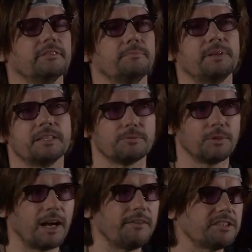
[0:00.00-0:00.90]
because of
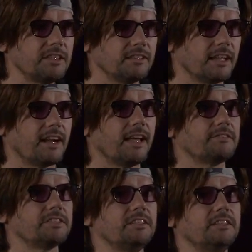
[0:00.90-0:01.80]
what I've seen, and I have
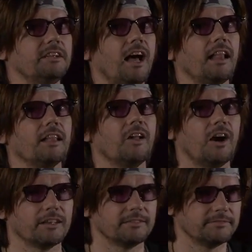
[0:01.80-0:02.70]
seen a lot.